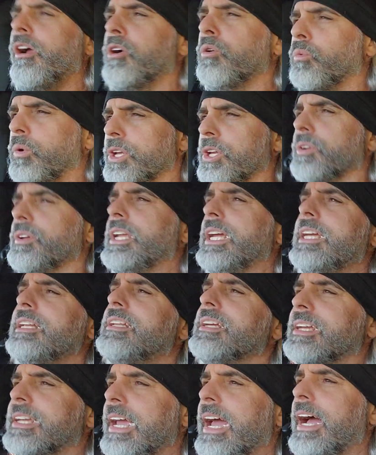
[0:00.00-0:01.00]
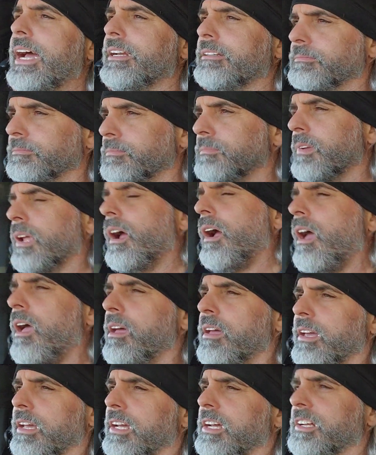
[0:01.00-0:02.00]
What you need to get
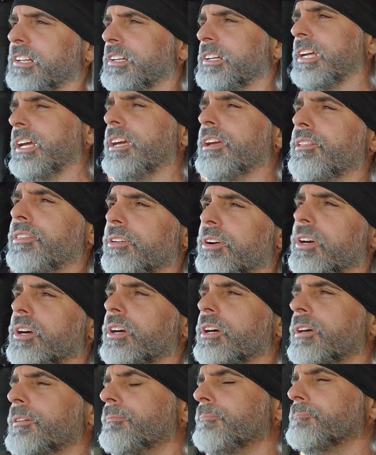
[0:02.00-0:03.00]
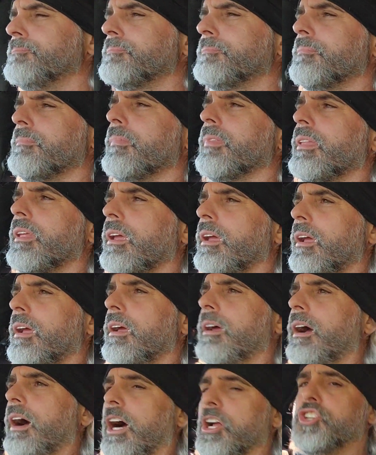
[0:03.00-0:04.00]
is either
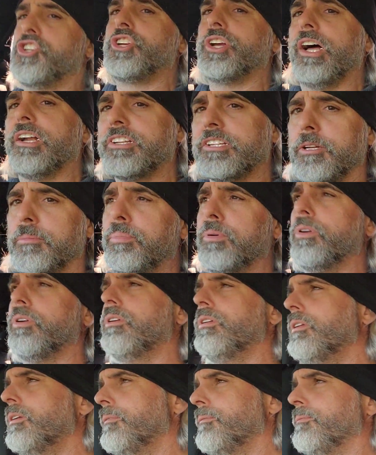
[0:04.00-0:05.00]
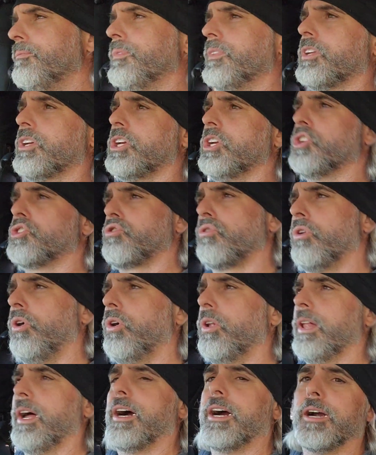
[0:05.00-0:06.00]
adjustable
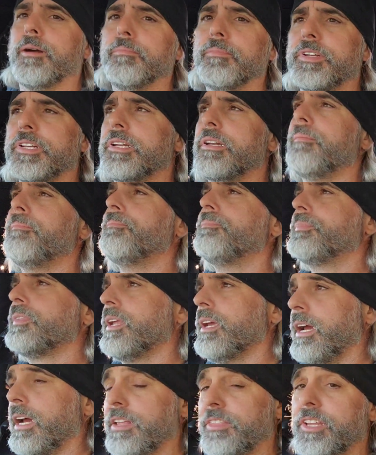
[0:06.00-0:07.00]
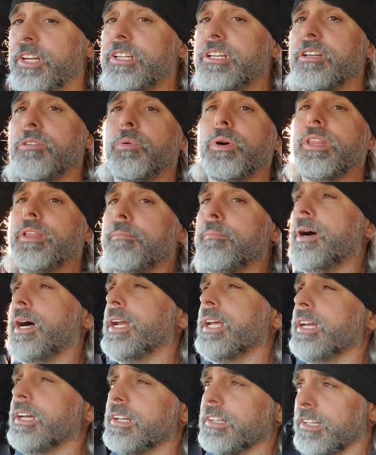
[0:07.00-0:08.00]
control arms, and this is where the
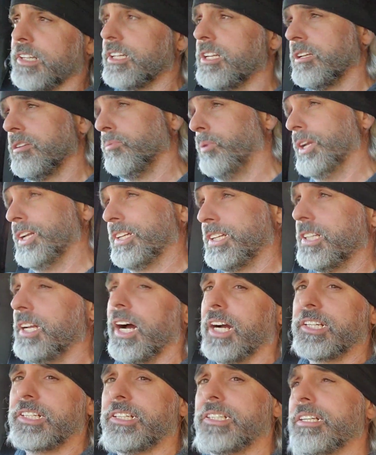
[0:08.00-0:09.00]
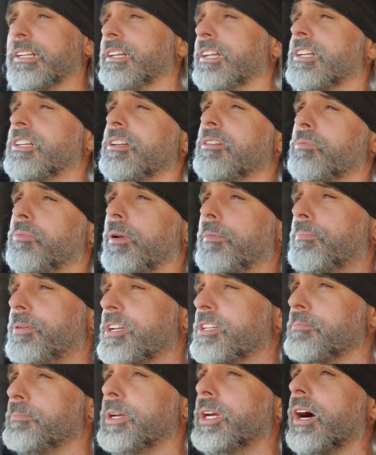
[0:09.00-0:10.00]
money is. This is what sucks, and this is what
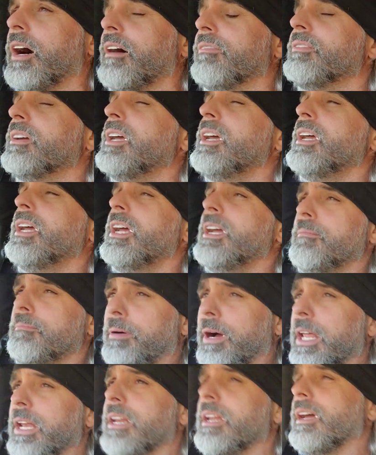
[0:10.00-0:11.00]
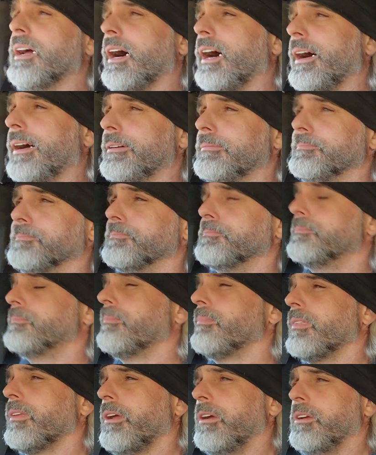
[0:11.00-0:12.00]
pissed me off. But
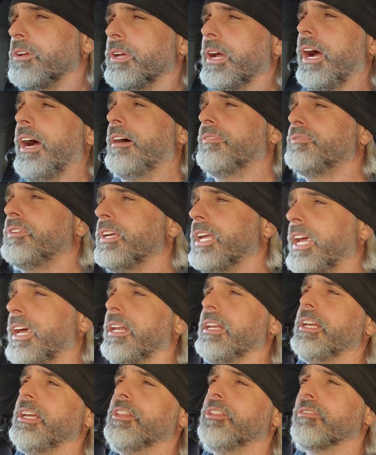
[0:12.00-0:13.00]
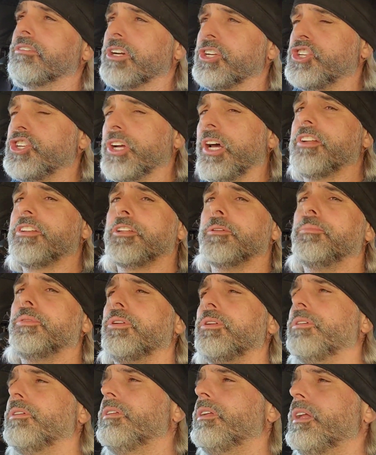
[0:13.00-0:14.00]
you have to get either
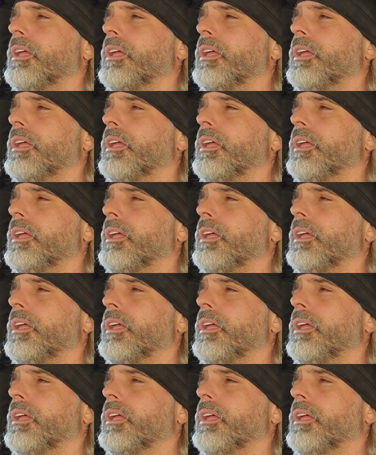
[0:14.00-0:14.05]
adjustable